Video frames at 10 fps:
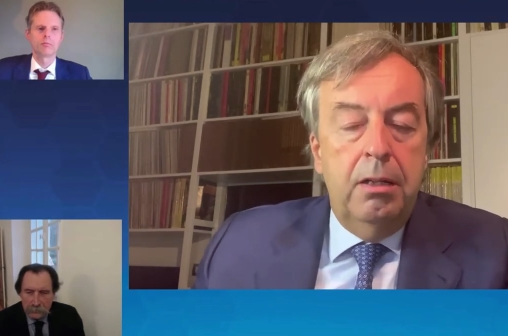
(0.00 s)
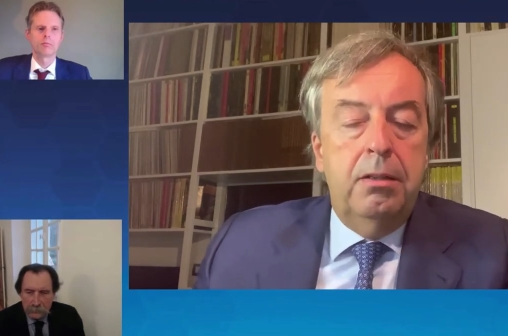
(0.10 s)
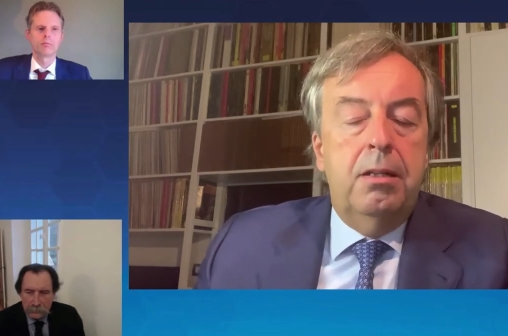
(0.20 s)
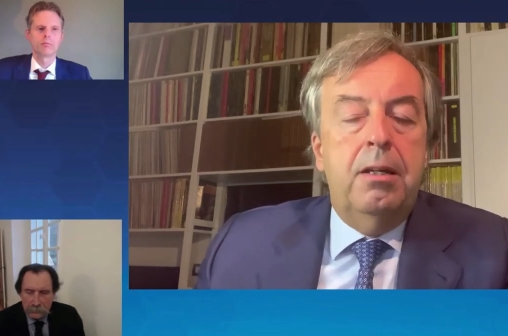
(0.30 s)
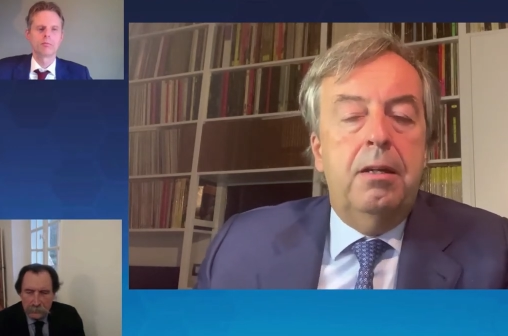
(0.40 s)

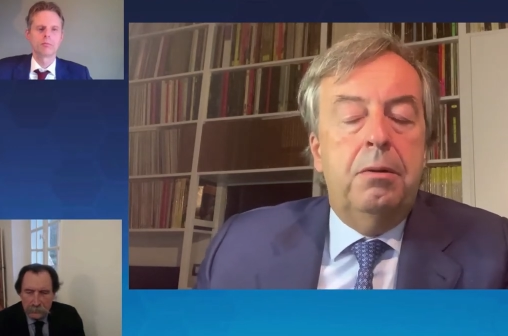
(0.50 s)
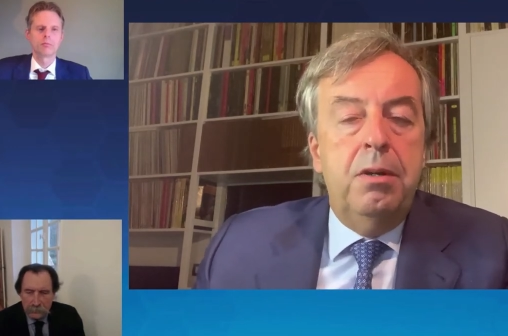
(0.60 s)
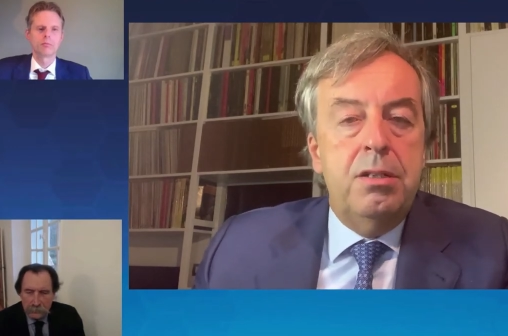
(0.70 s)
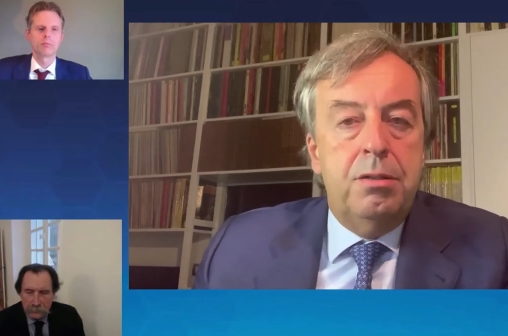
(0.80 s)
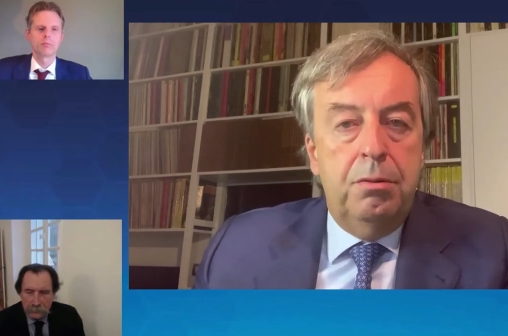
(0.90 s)
Speaker 1: The
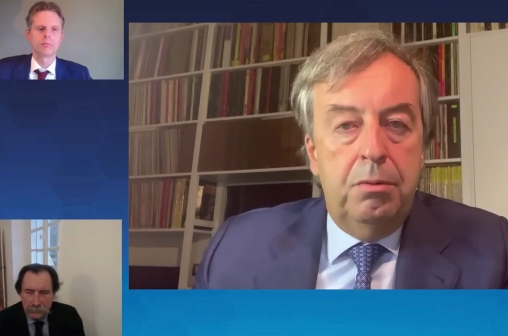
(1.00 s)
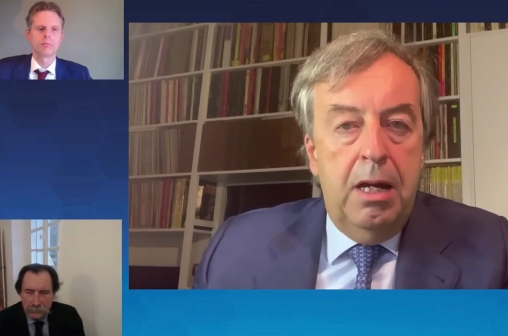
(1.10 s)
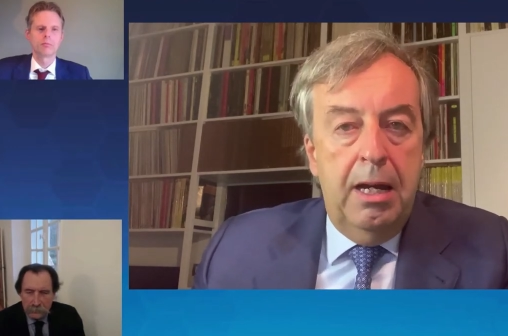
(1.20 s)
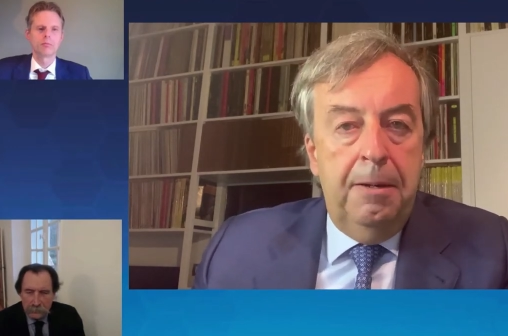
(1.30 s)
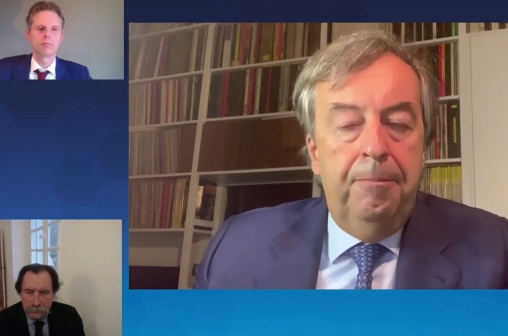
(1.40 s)
reason
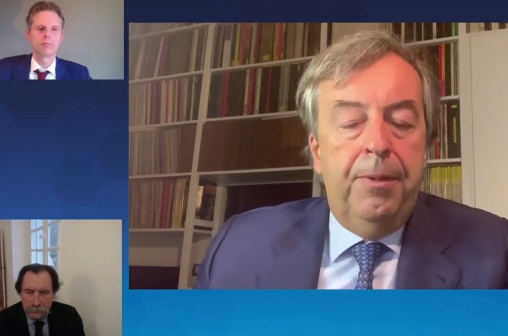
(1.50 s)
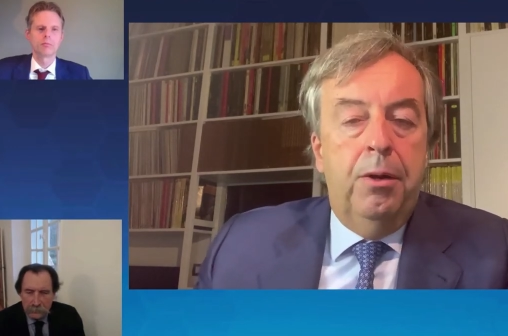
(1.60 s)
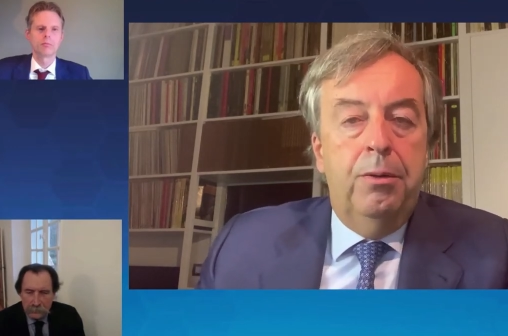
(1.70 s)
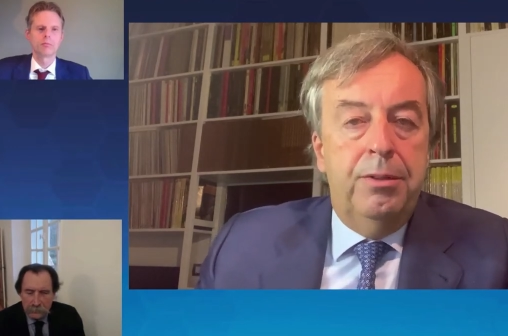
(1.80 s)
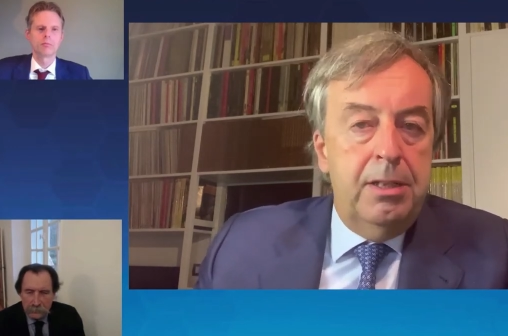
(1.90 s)
why
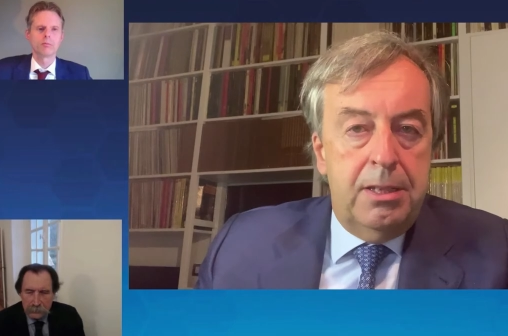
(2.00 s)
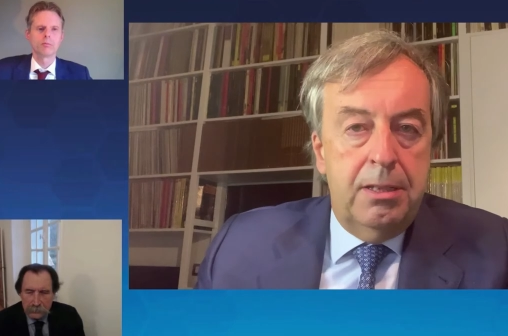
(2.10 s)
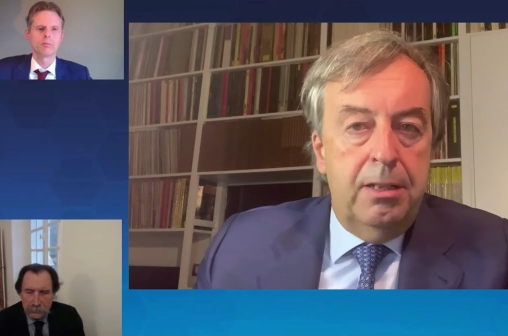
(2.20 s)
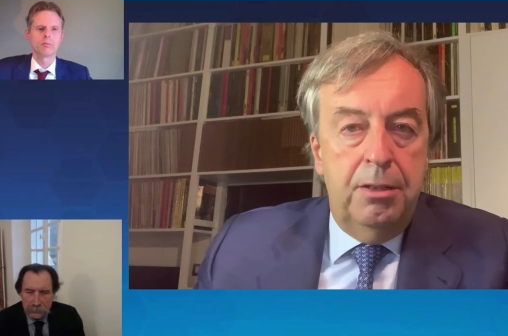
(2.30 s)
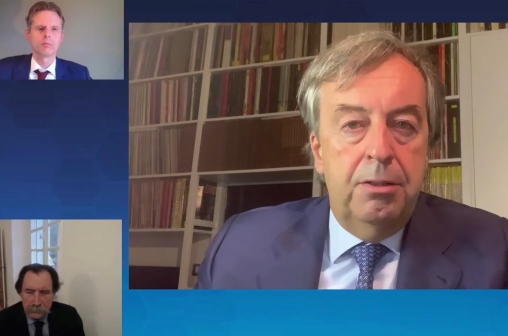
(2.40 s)
all these,
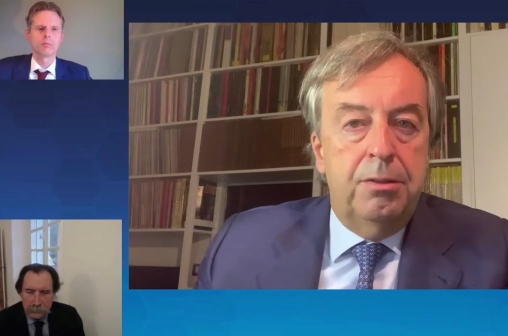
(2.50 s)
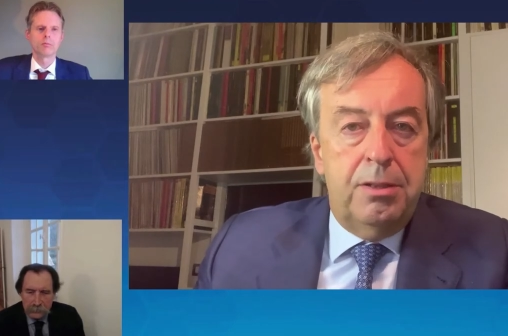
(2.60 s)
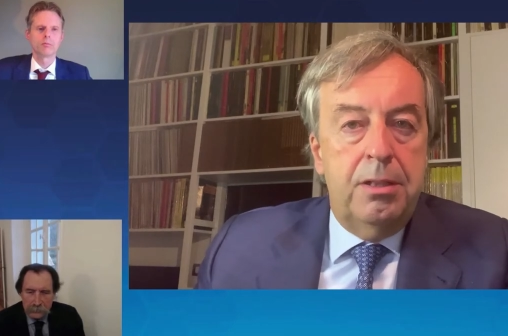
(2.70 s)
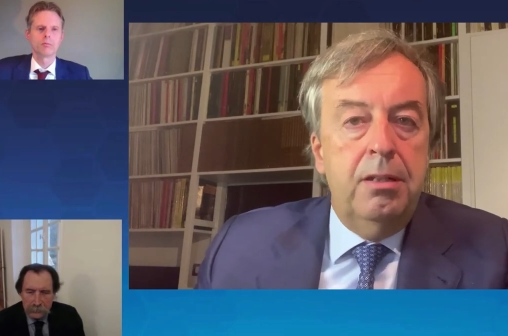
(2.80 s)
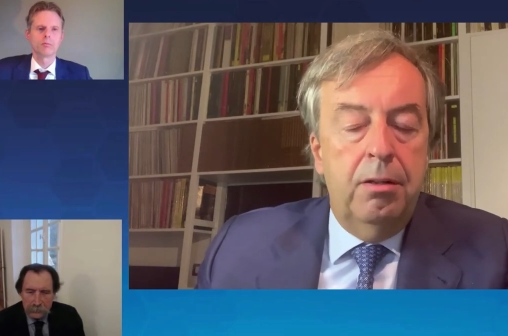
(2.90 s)
you know,
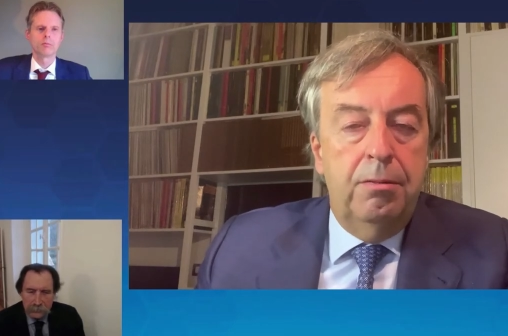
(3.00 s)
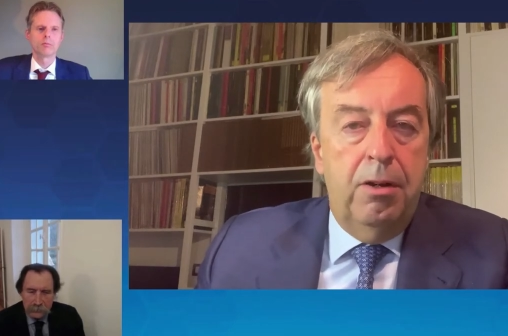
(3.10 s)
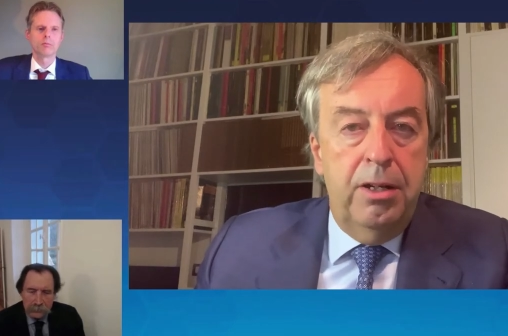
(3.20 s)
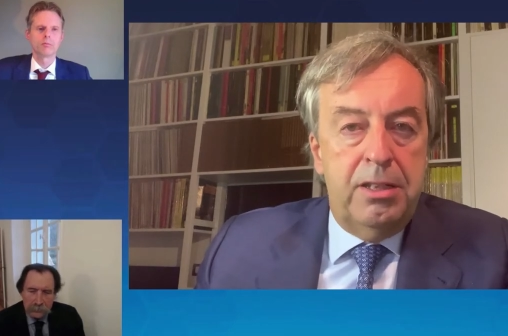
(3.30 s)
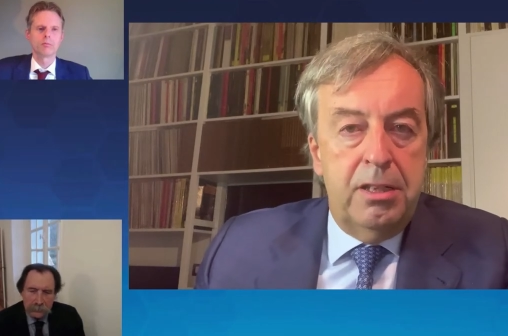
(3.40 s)
single
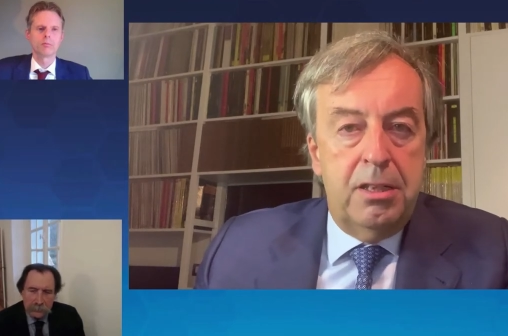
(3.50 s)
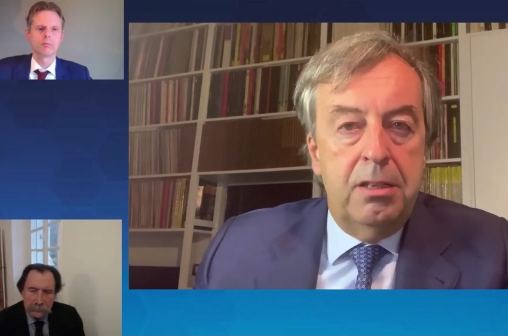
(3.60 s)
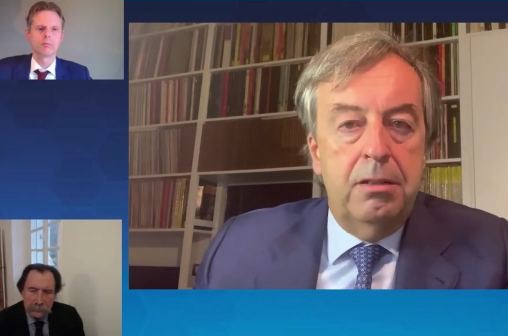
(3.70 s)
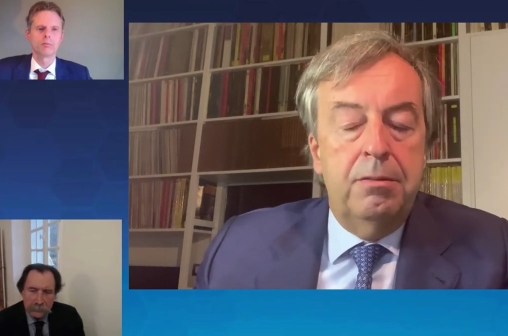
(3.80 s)
voices,